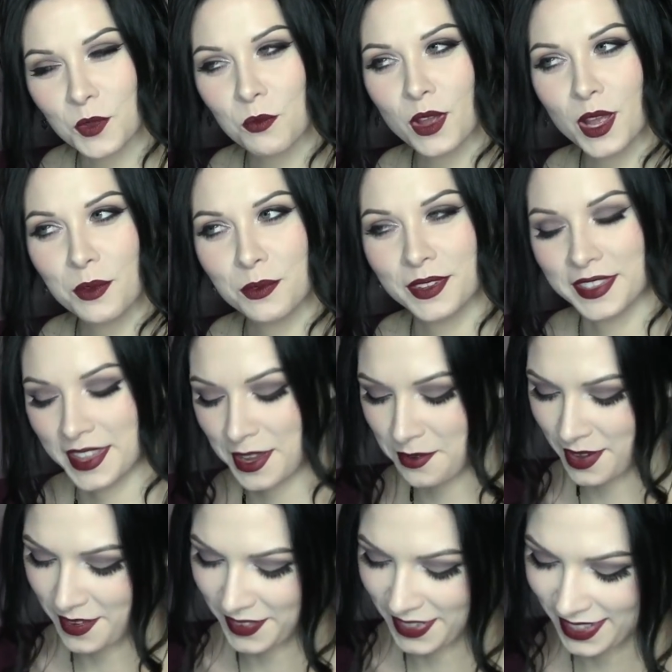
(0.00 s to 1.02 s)
Why would they,
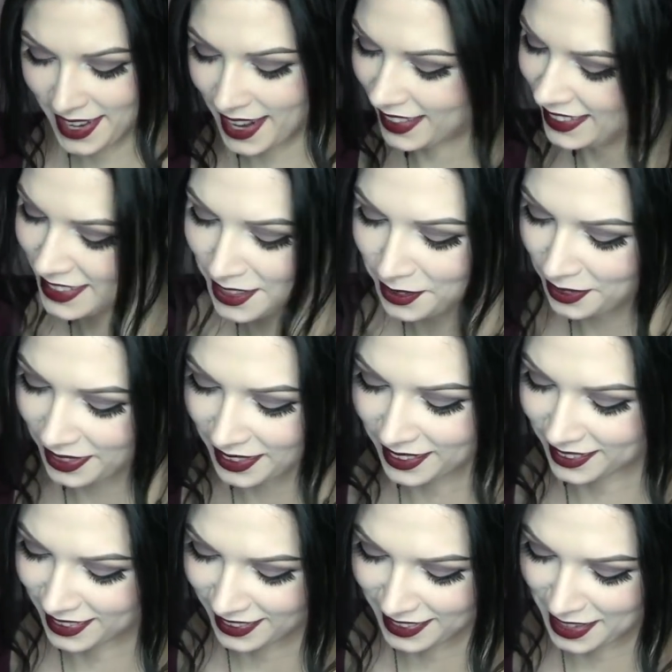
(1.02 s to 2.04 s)
Raven? I don't
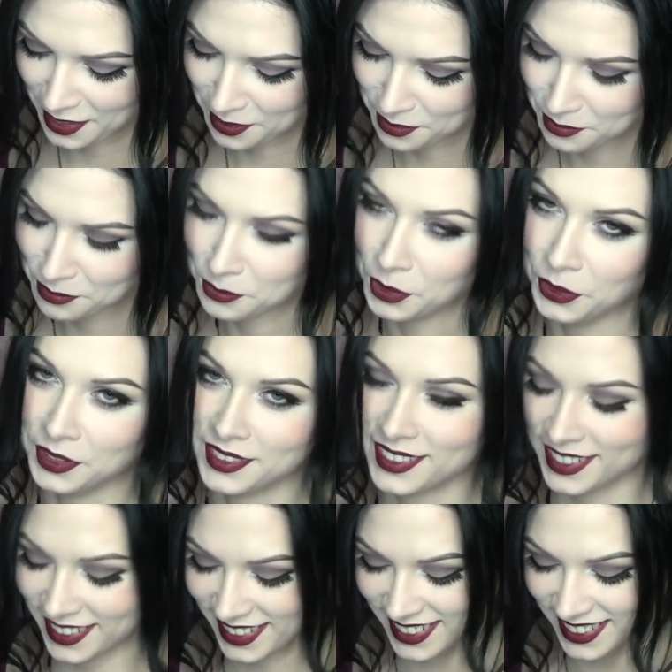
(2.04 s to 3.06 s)
think that they would.
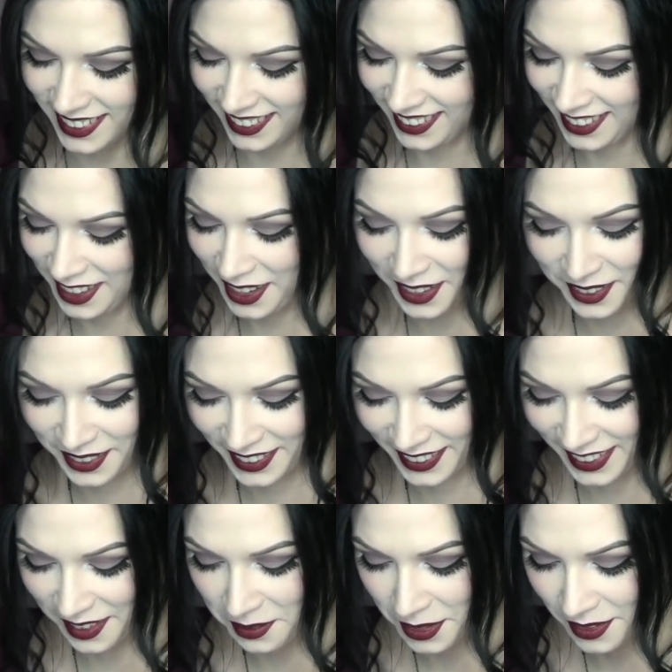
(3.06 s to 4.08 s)
I don't think
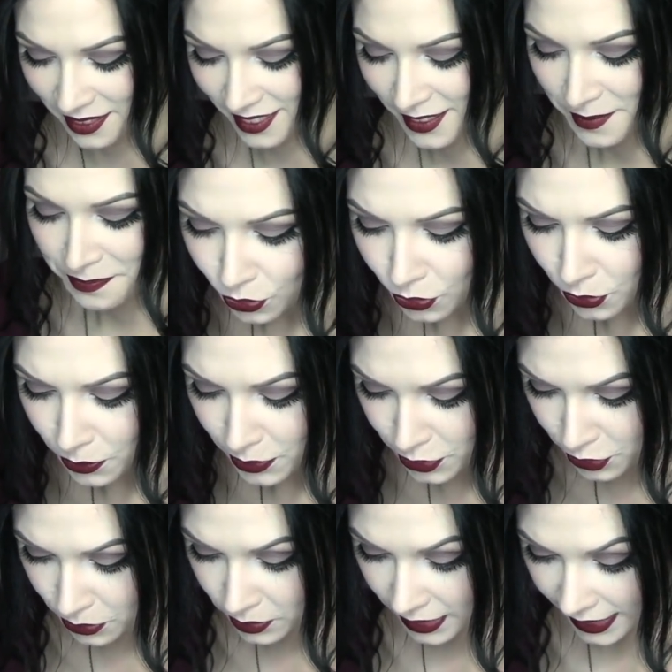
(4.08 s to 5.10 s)
they would. Who
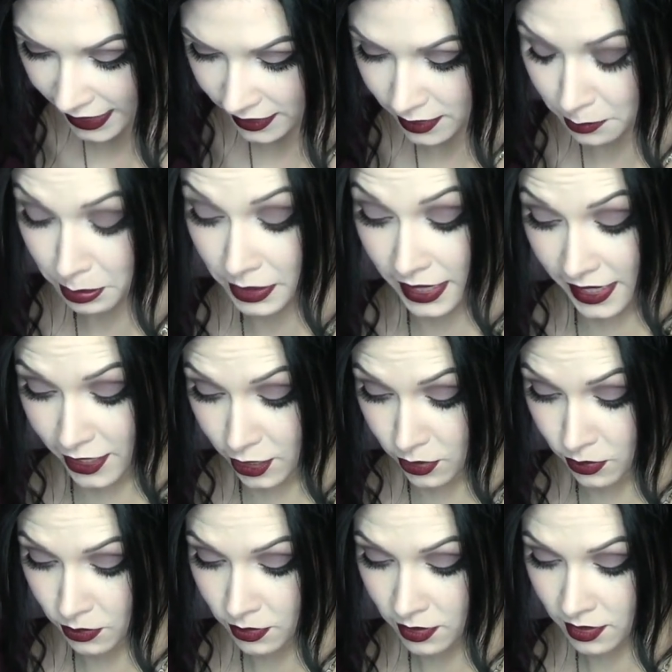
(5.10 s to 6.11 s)
would you like to play
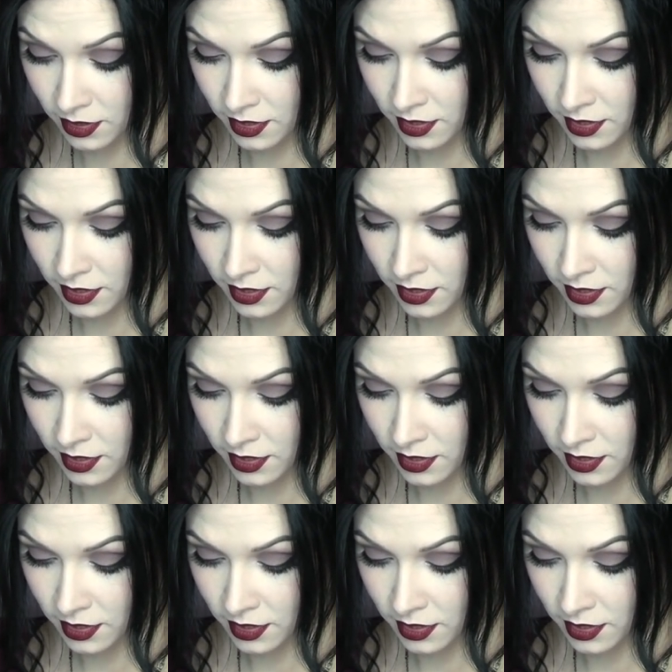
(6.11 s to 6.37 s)
you?